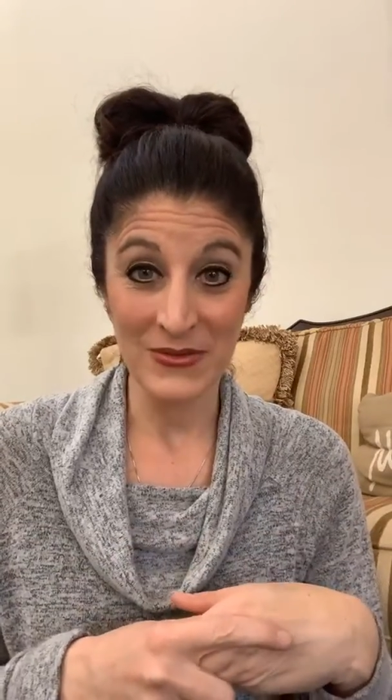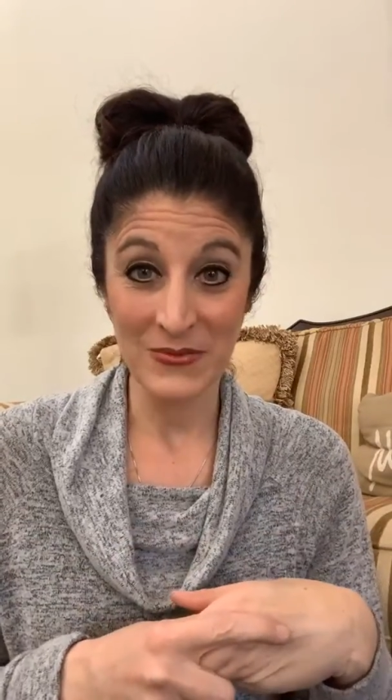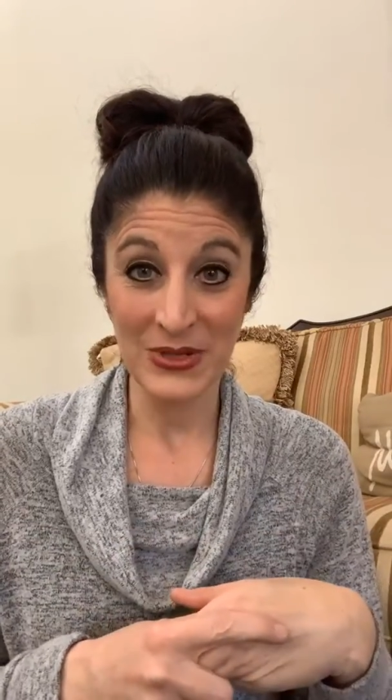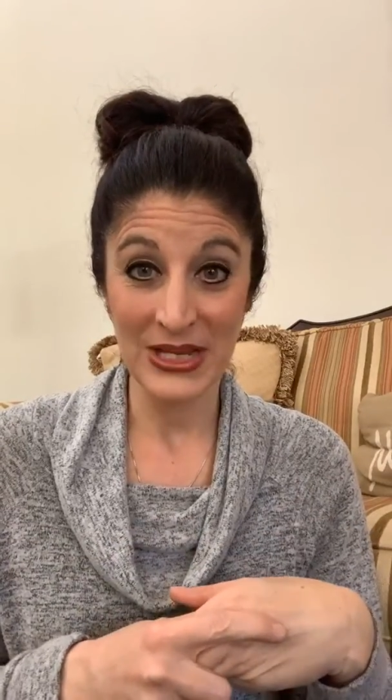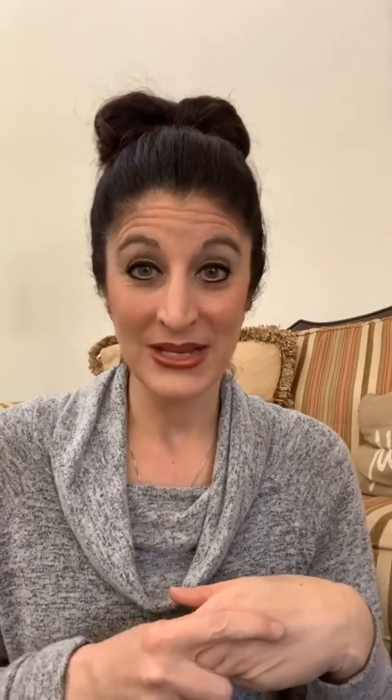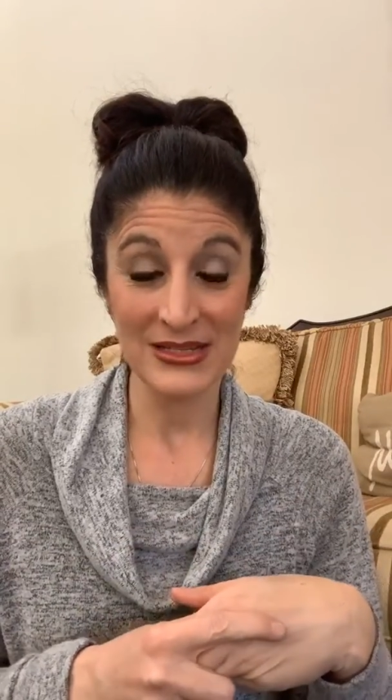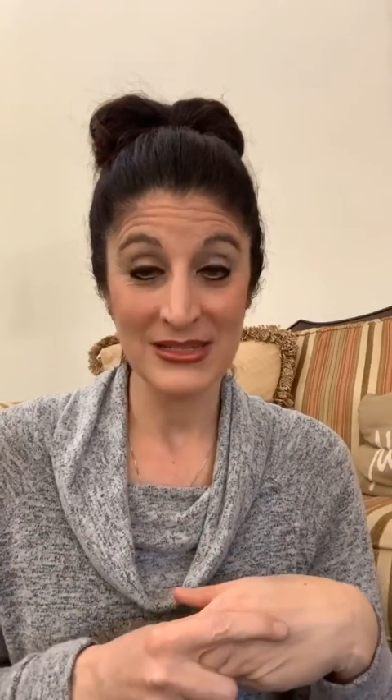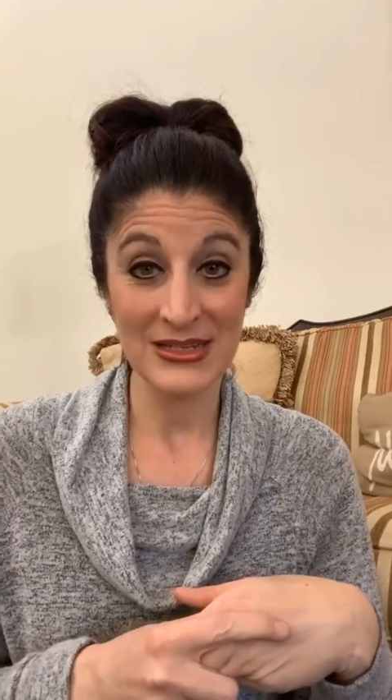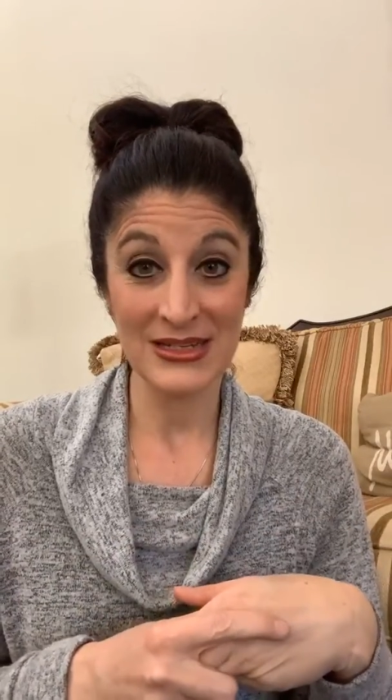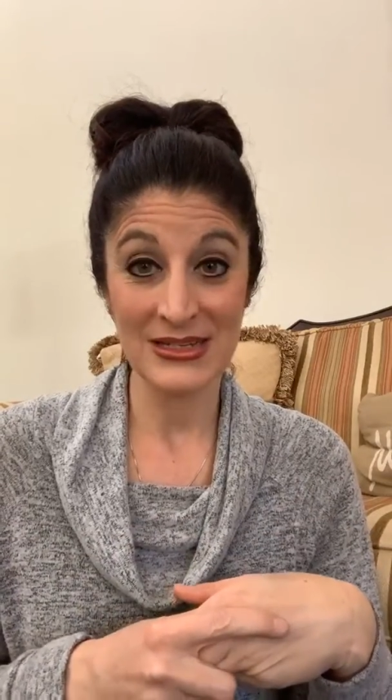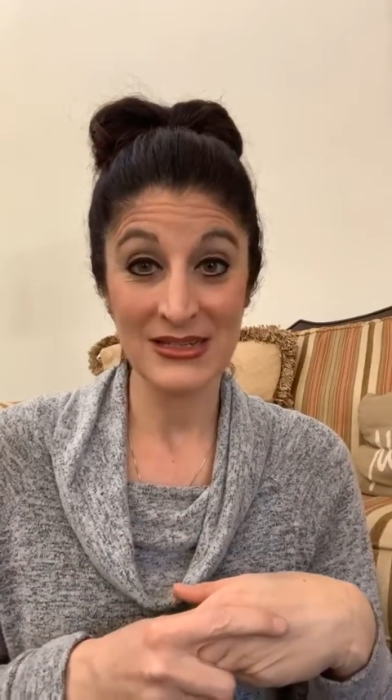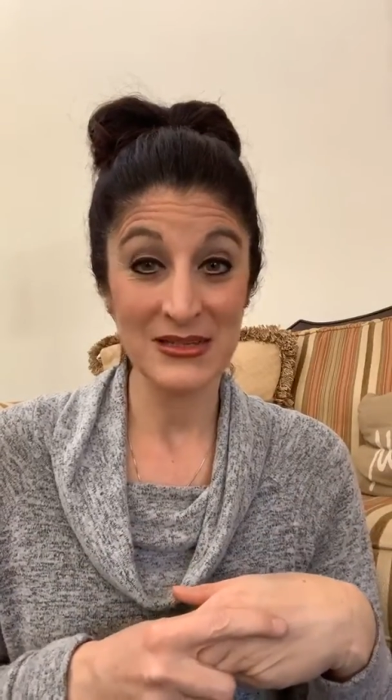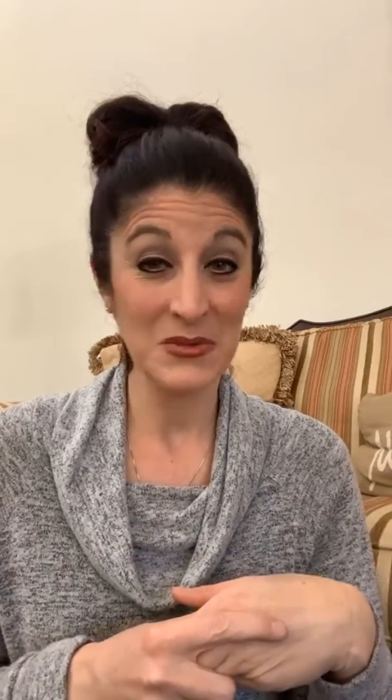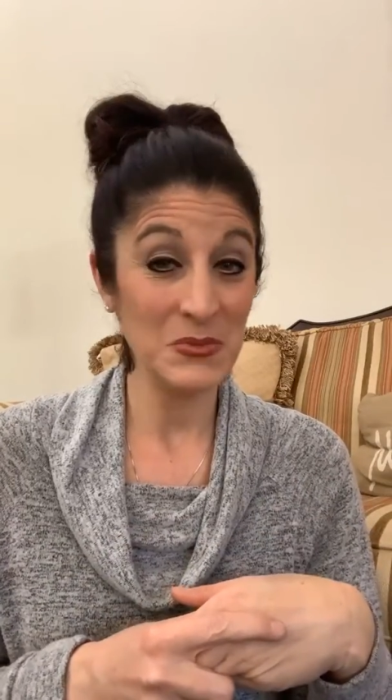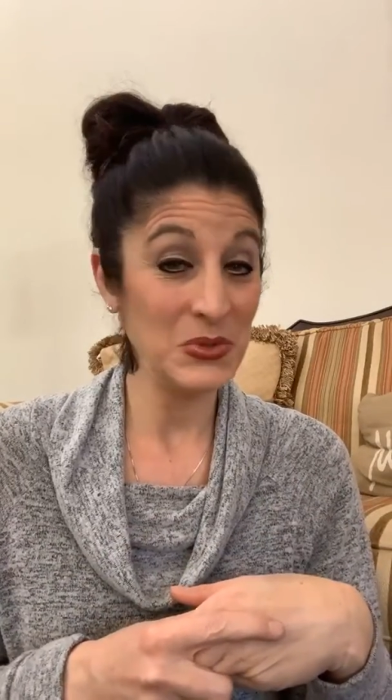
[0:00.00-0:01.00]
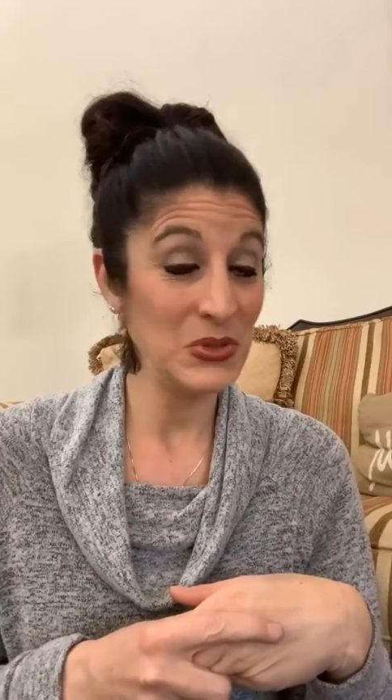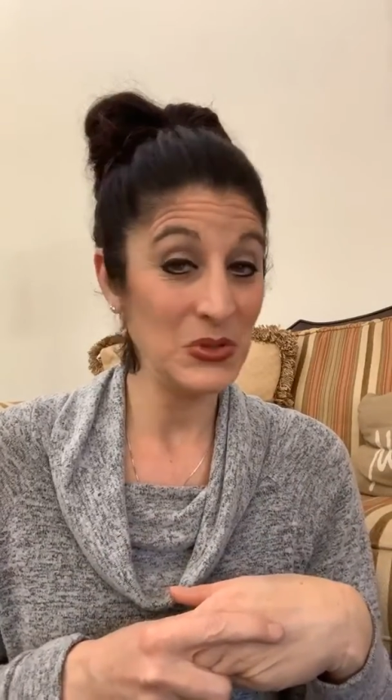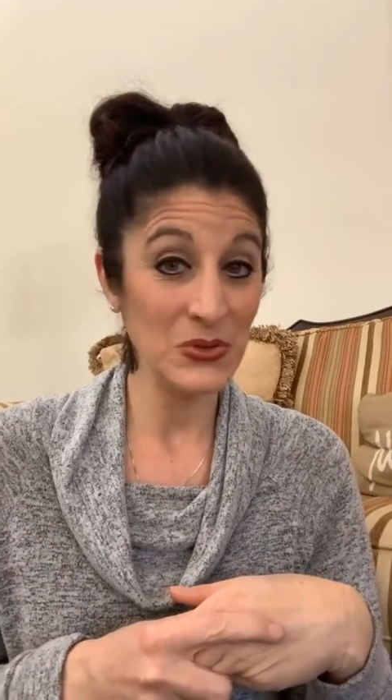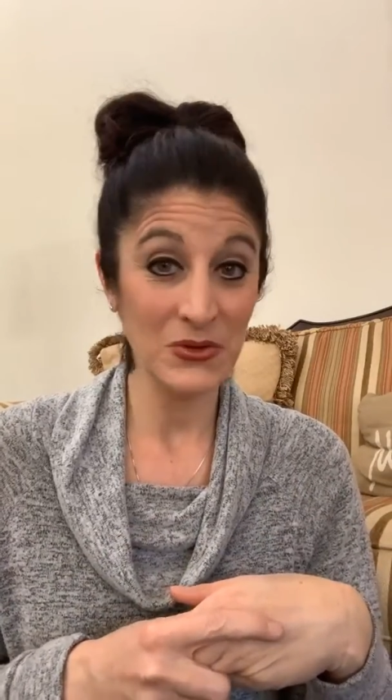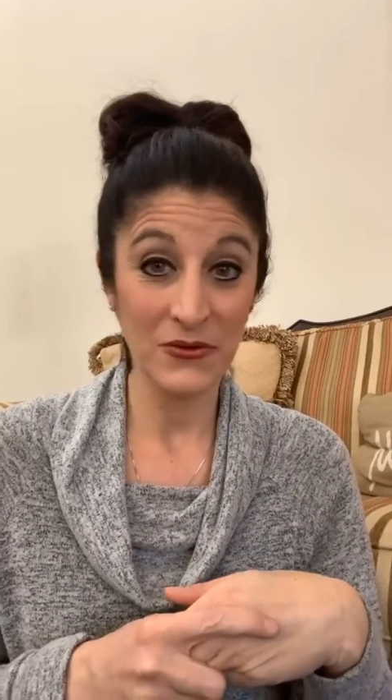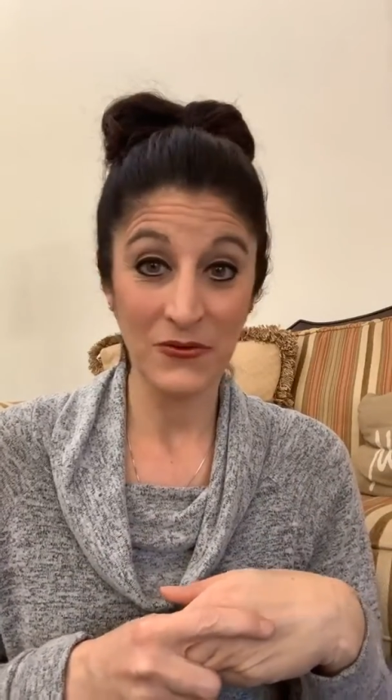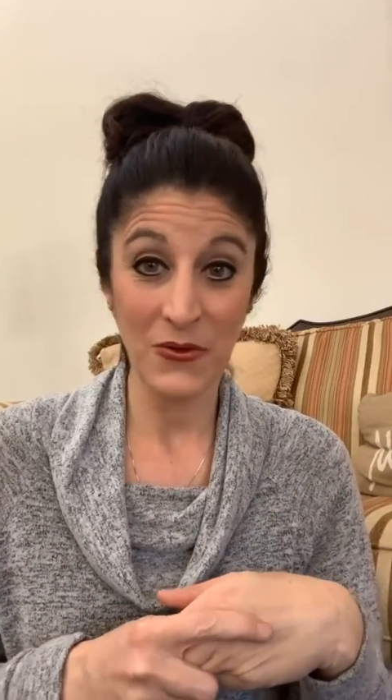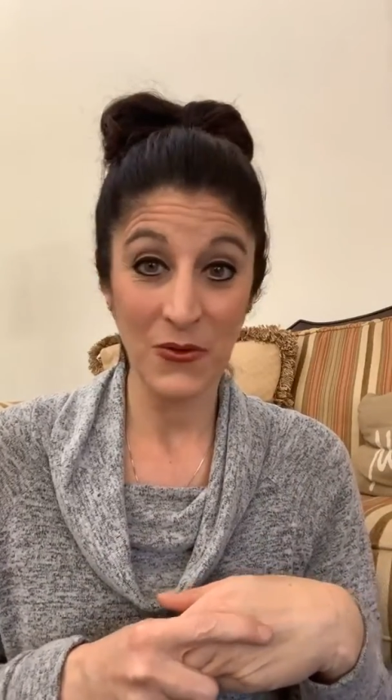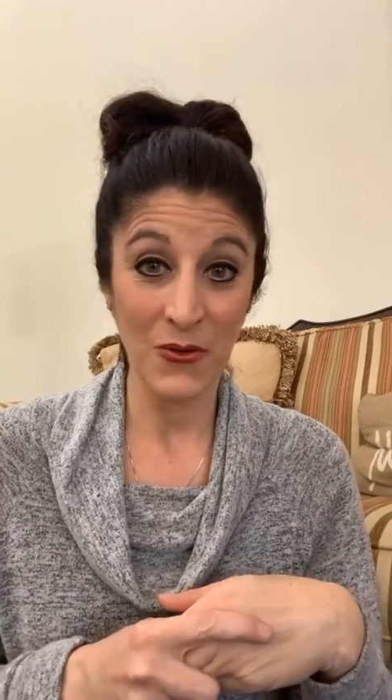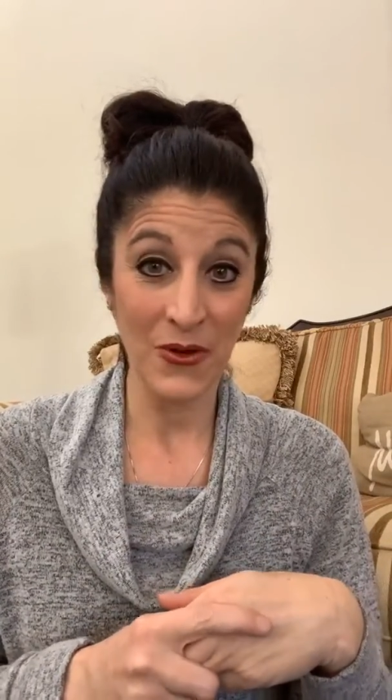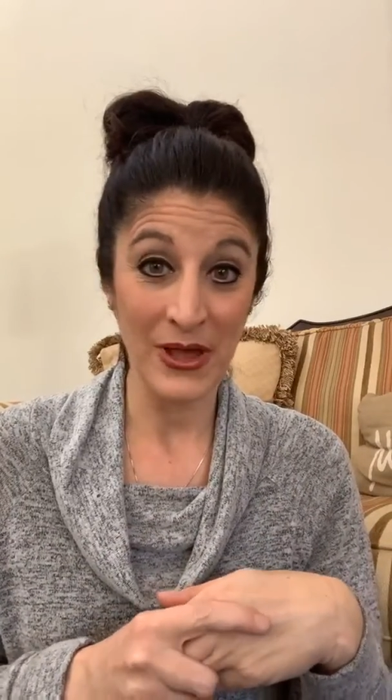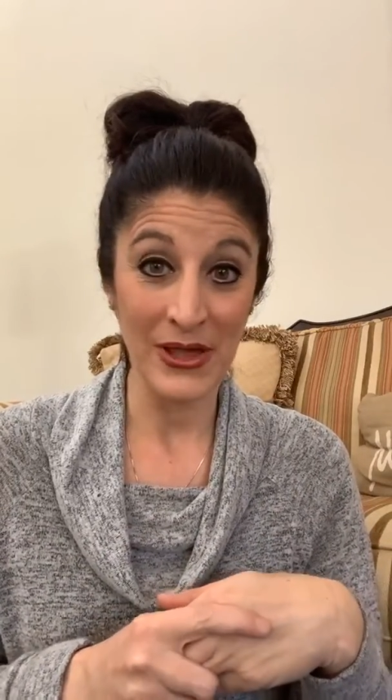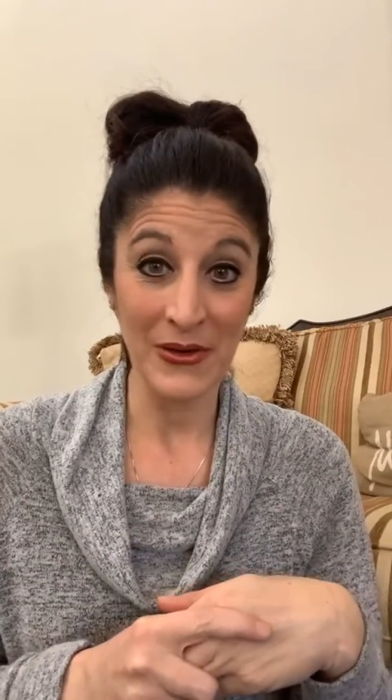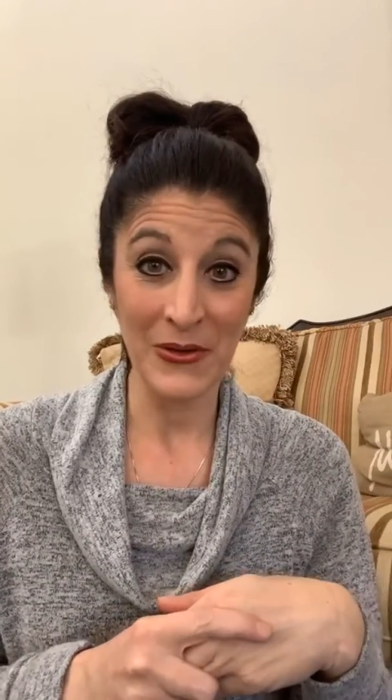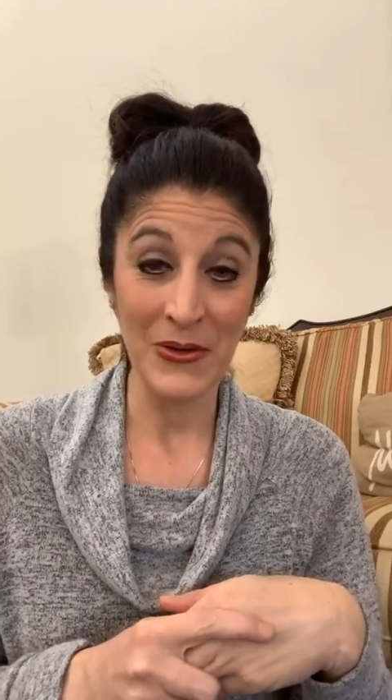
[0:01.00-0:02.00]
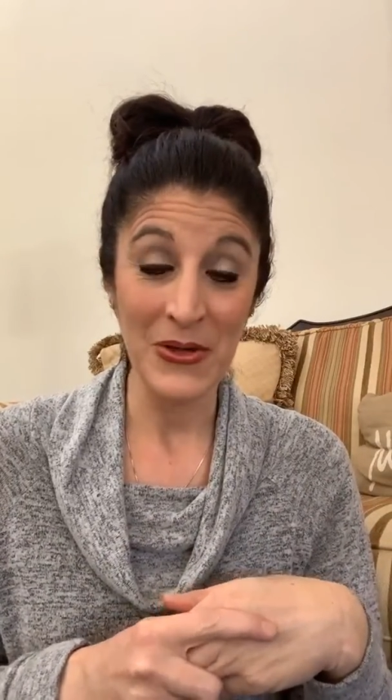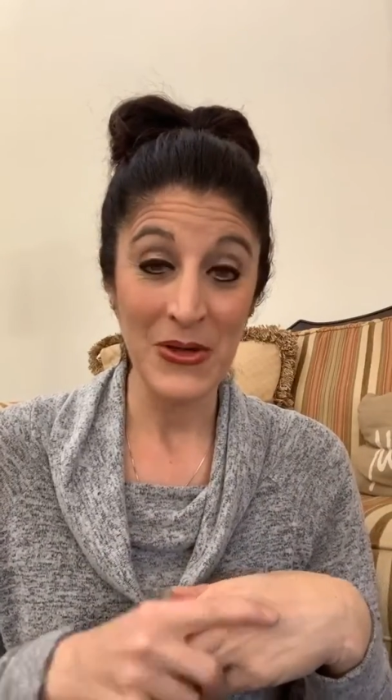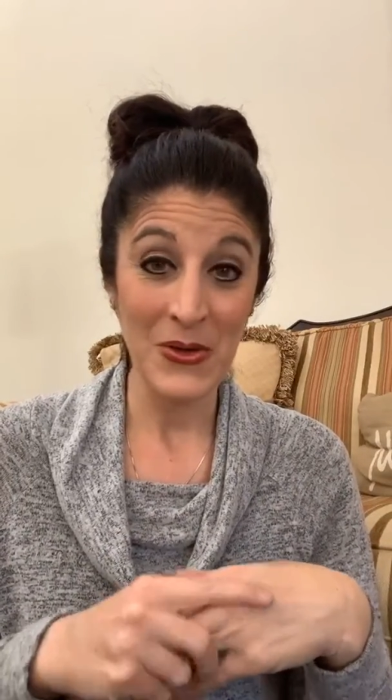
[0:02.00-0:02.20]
because it is a beautiful oil.